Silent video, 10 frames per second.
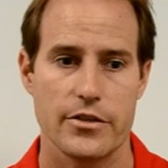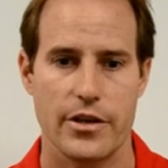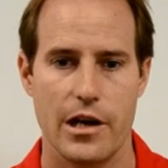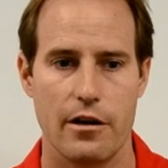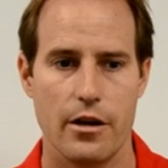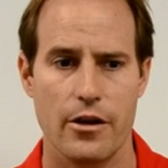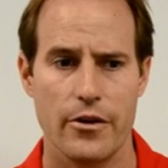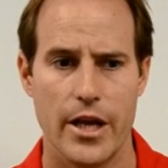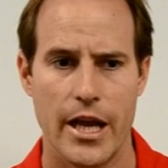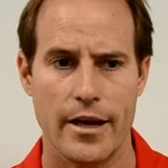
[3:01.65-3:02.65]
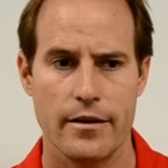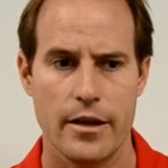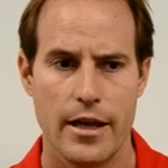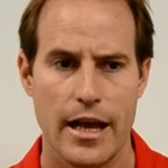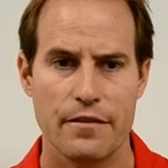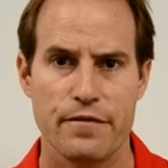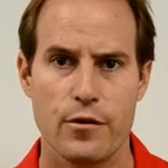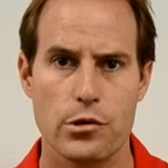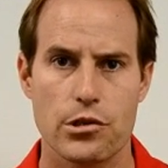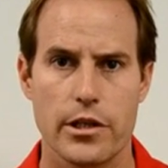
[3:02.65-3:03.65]
scenario. And
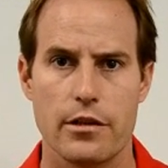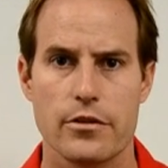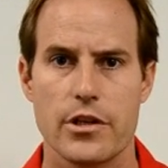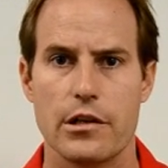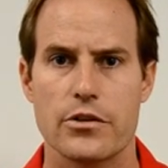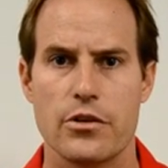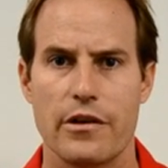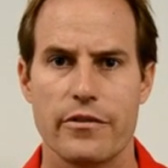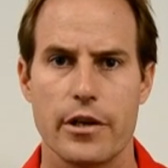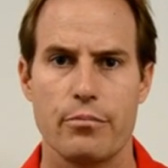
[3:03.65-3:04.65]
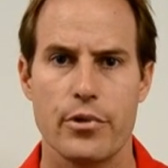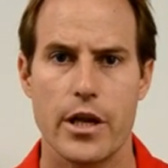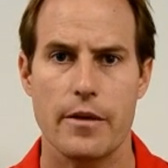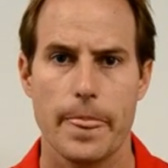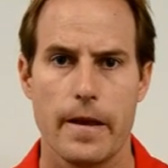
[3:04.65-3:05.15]
unfortunately, the results are not very pretty.